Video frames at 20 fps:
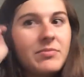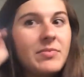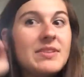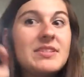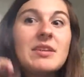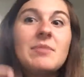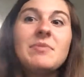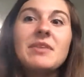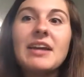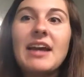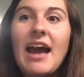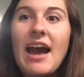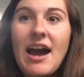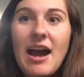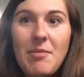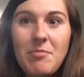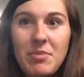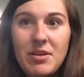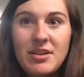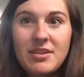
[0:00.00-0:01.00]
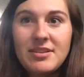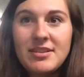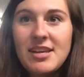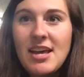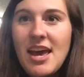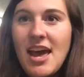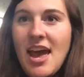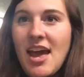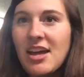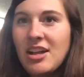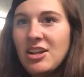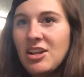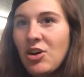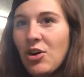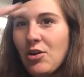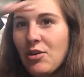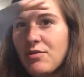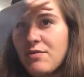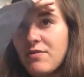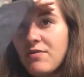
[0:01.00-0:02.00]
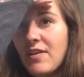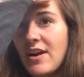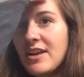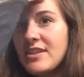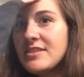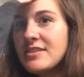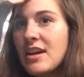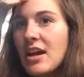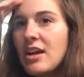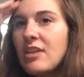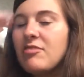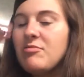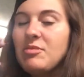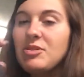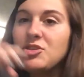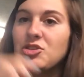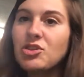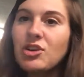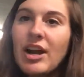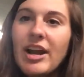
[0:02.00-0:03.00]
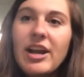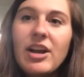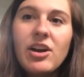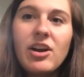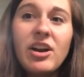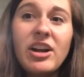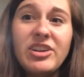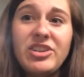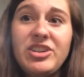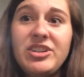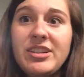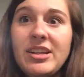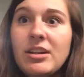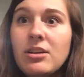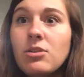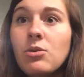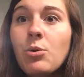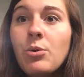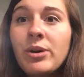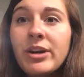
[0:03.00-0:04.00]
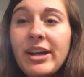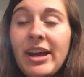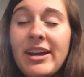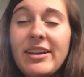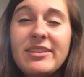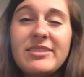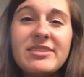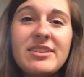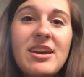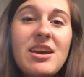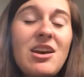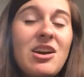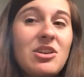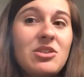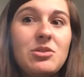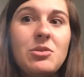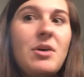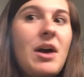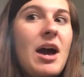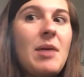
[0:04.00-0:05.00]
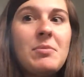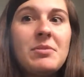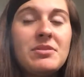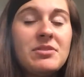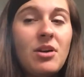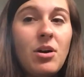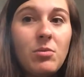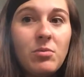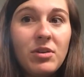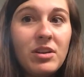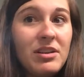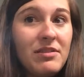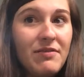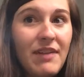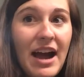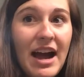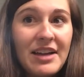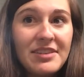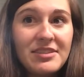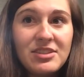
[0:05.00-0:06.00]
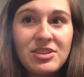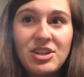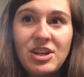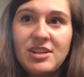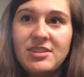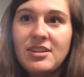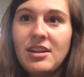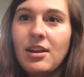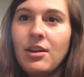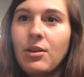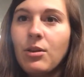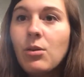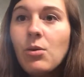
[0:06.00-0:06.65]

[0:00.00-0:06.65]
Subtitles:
something happens and her friends kind of betray her and she's in a court case. So it happens all really fast and she has to get a